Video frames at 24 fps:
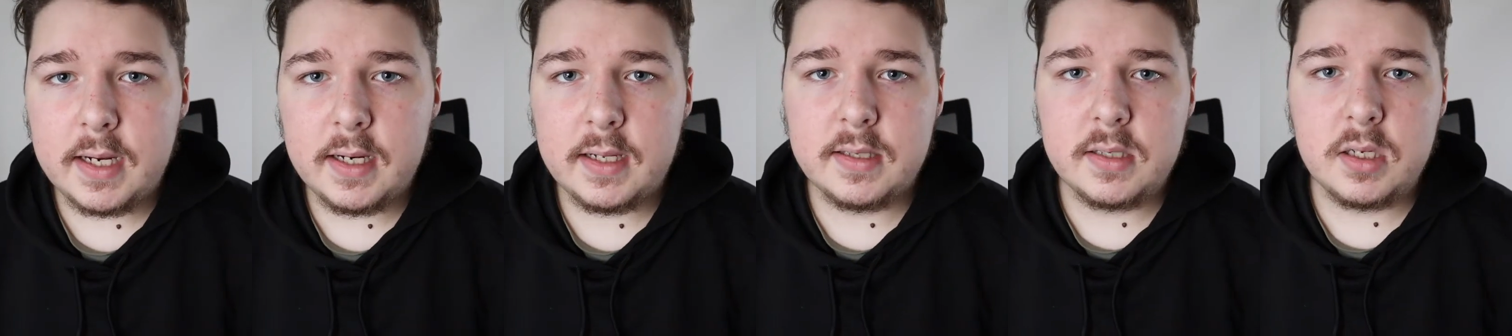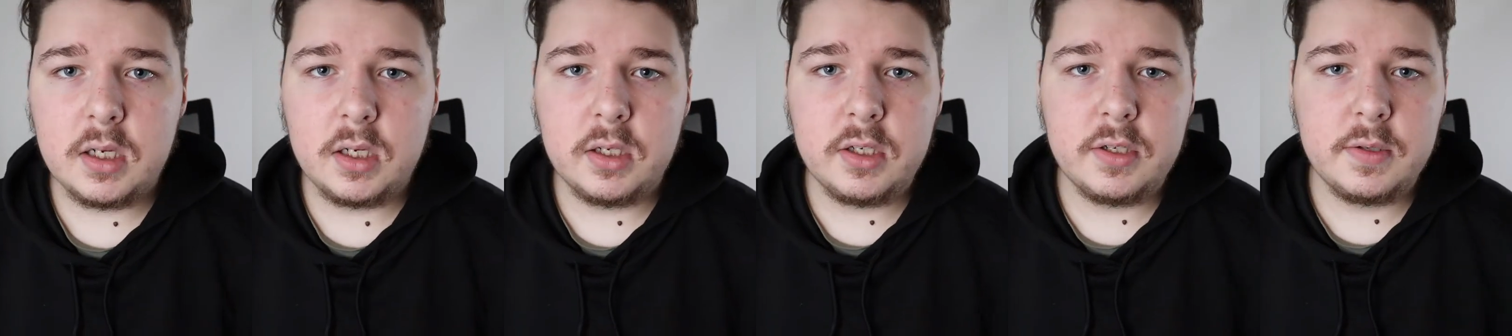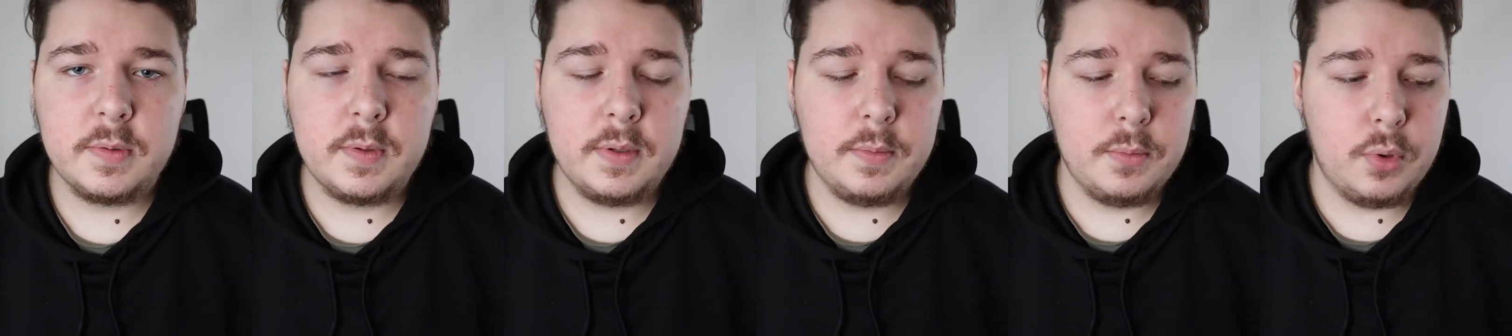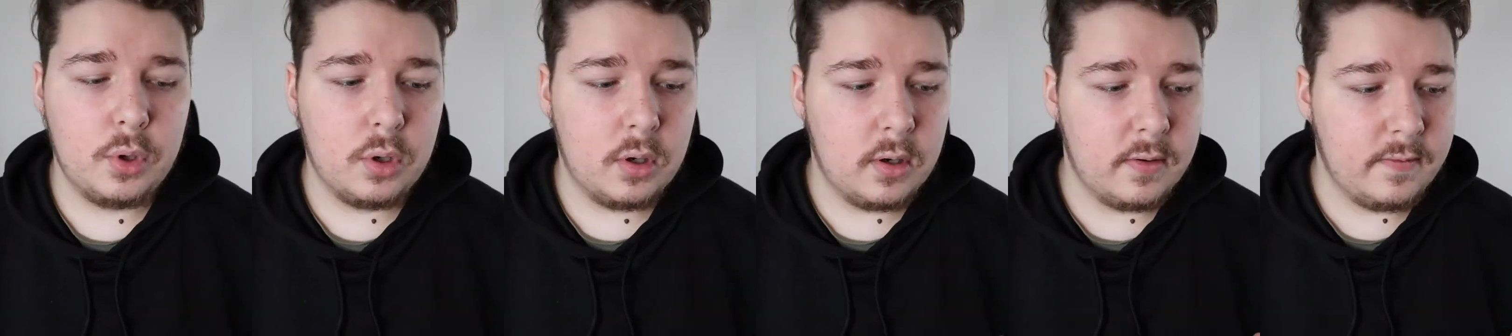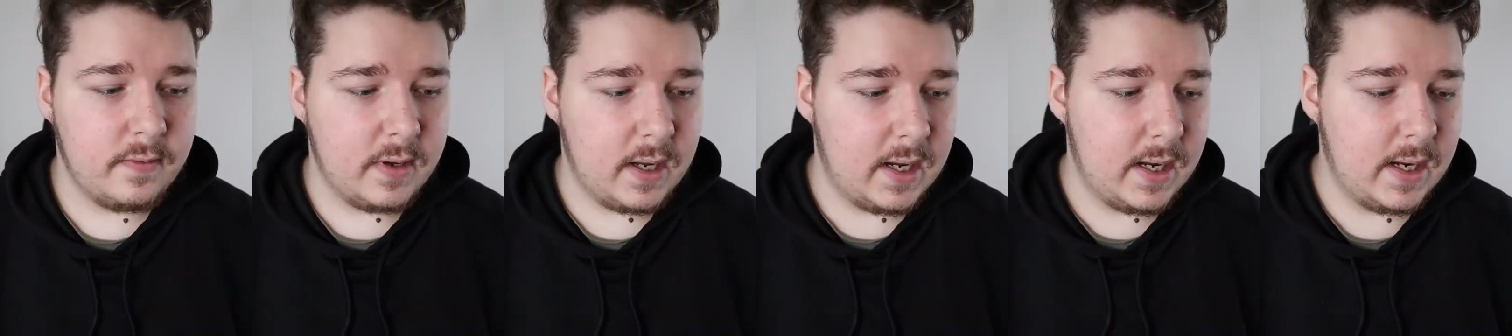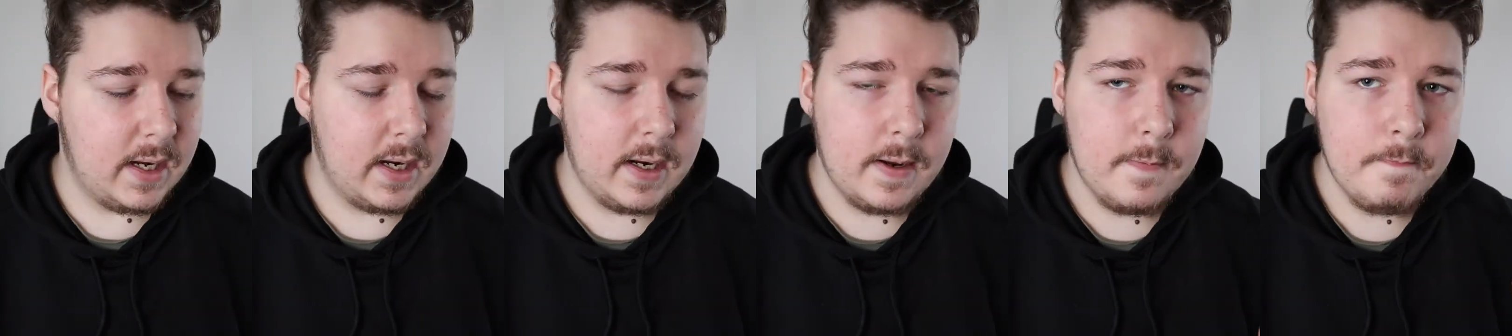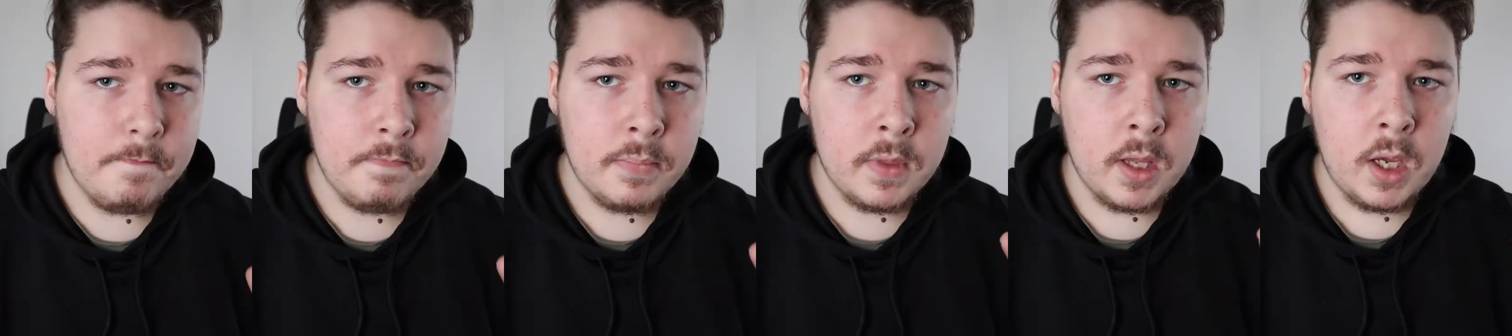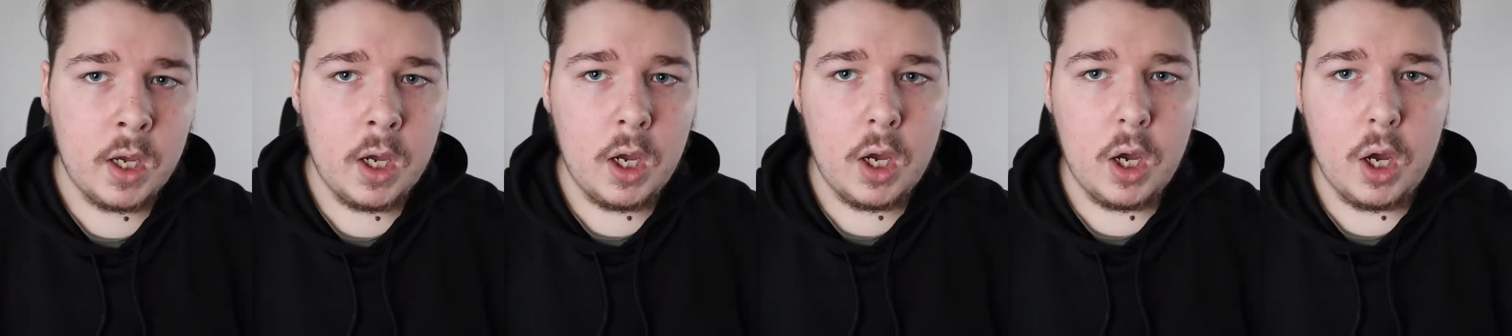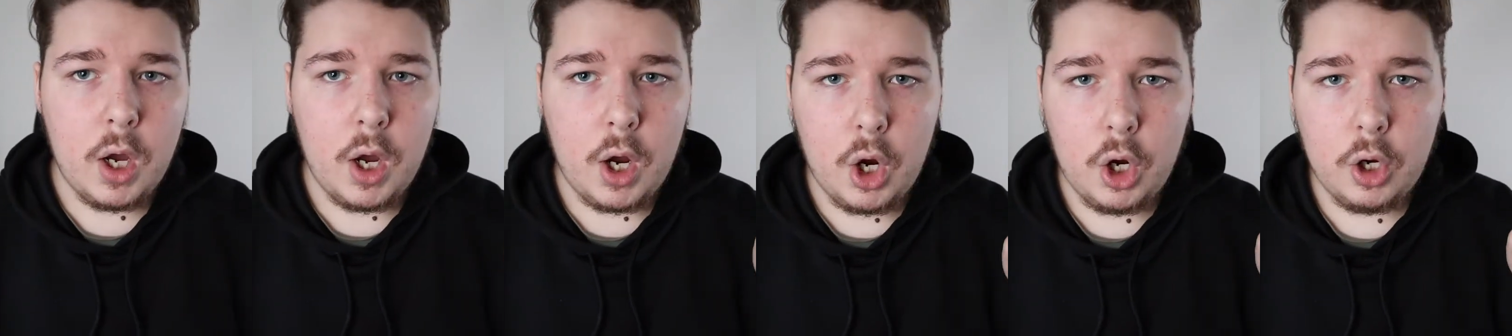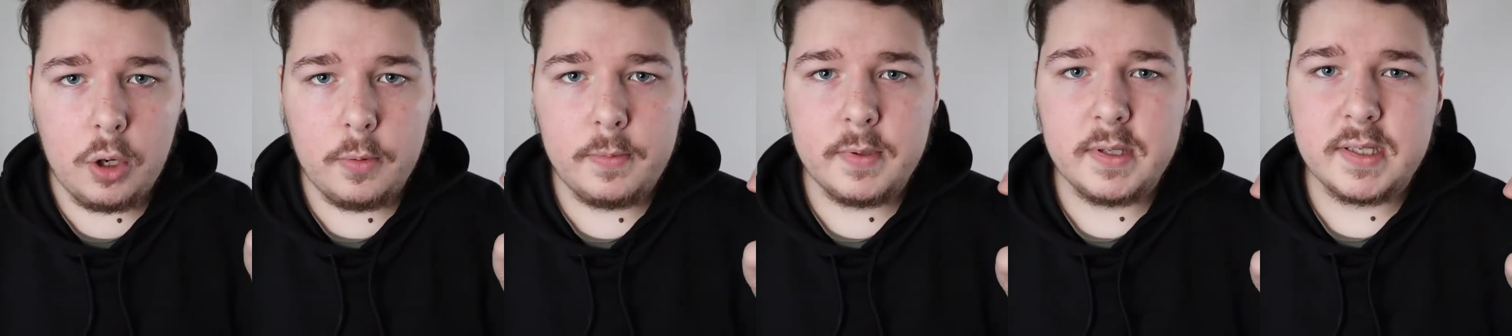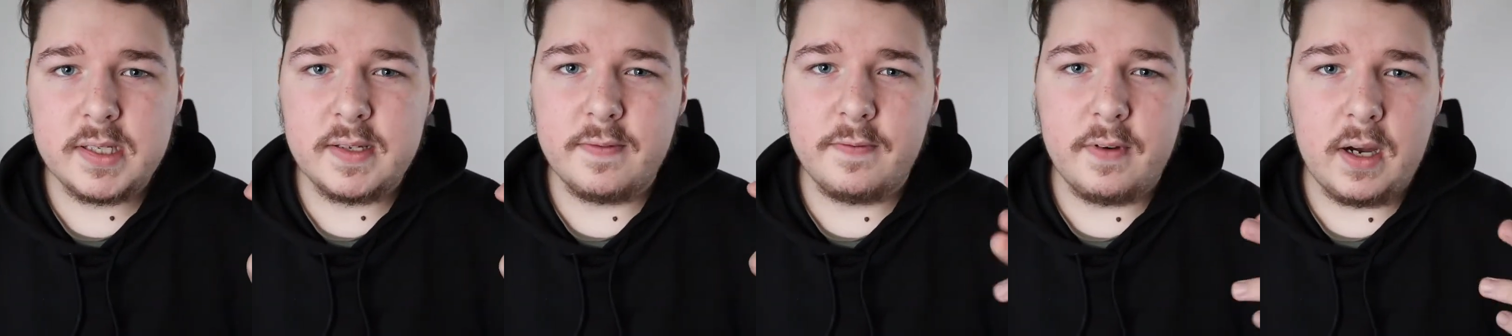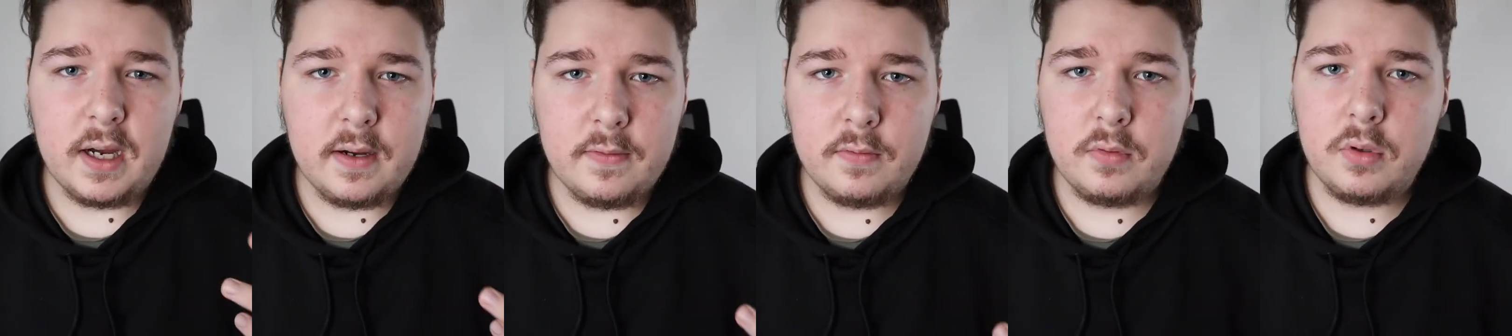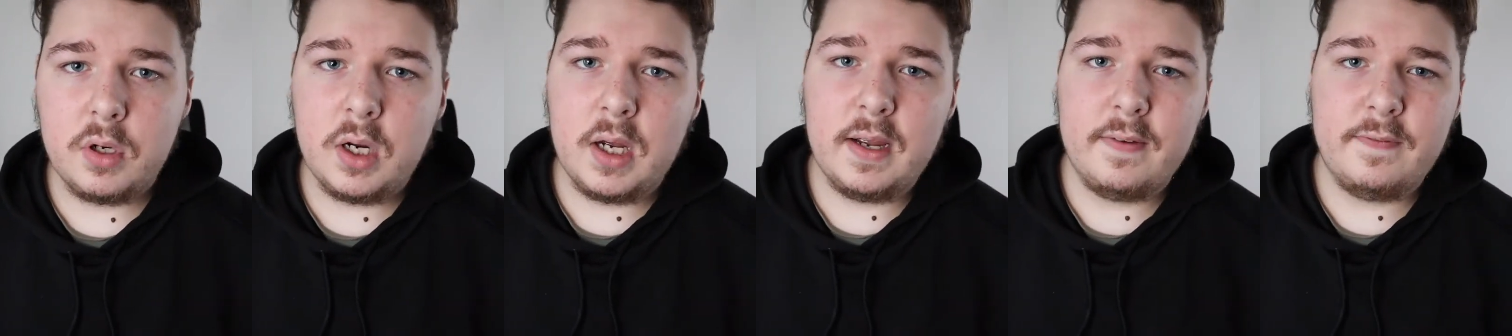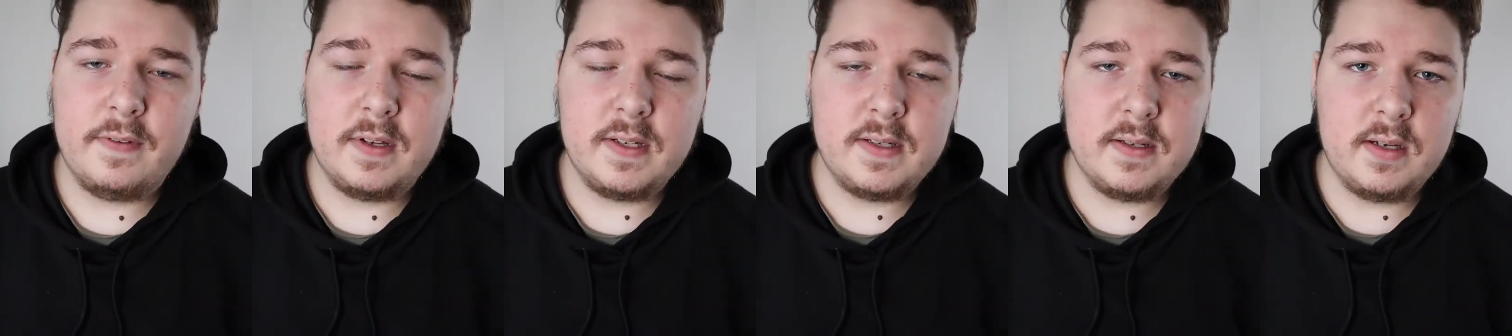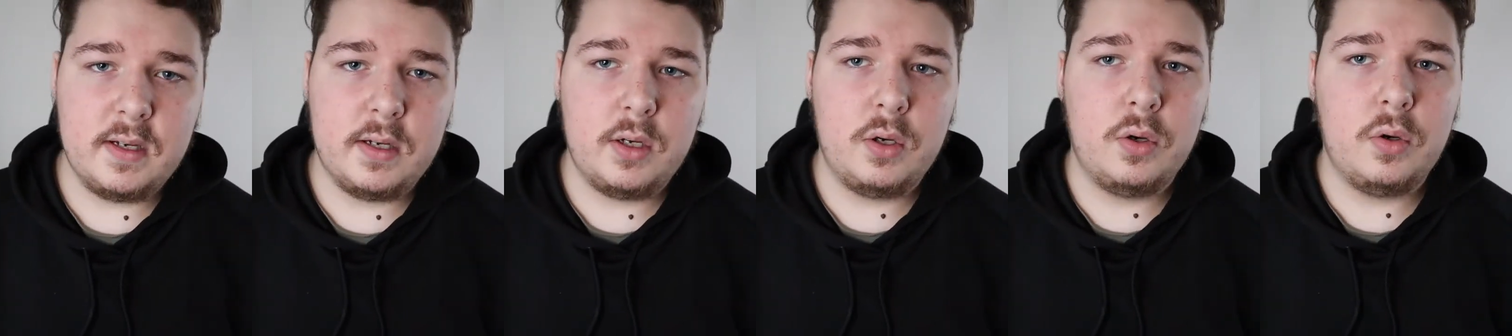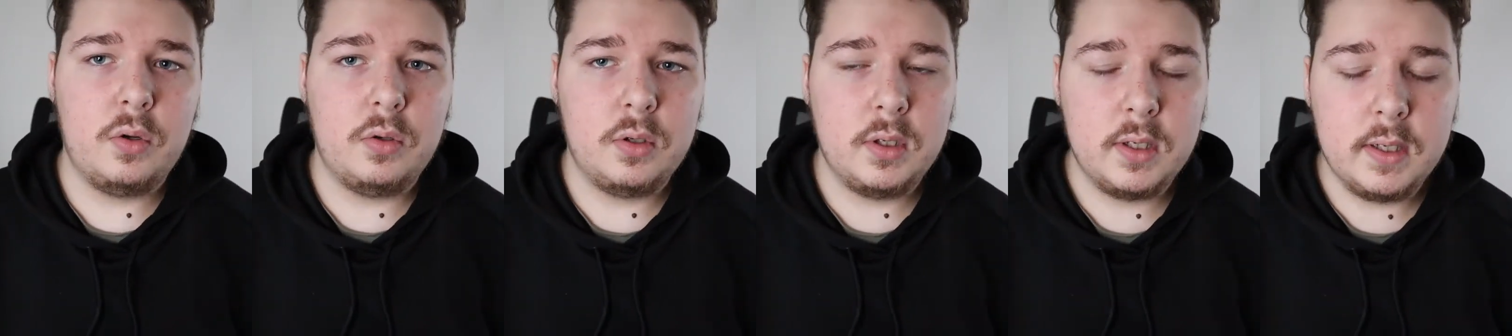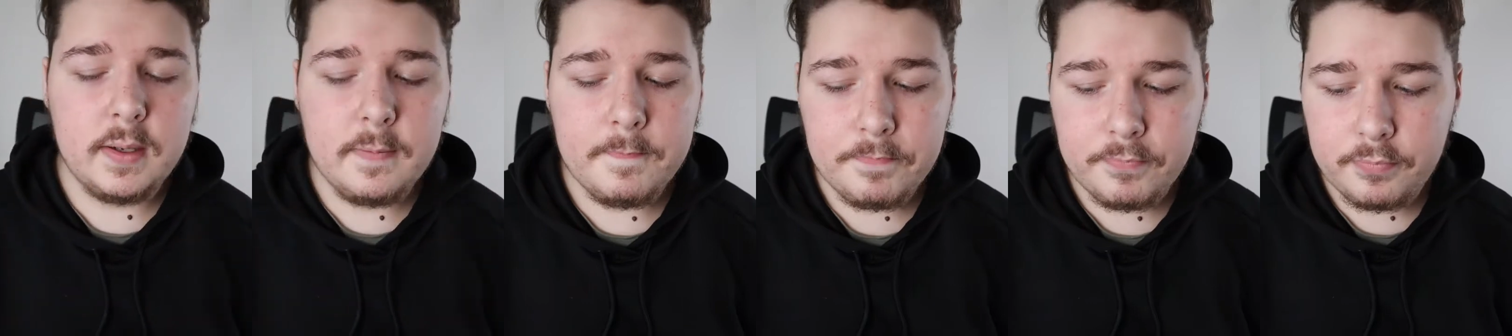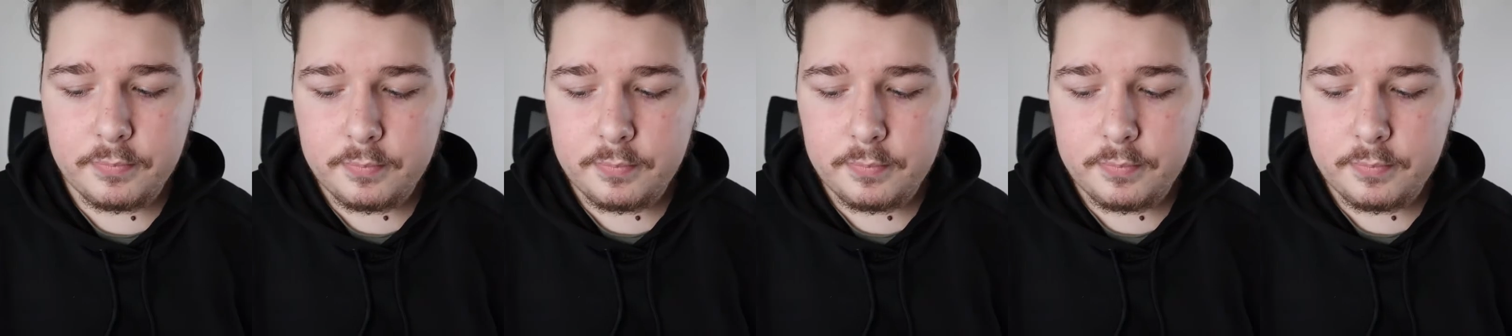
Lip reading: It's going to be more of a urban survival knife, as they call it.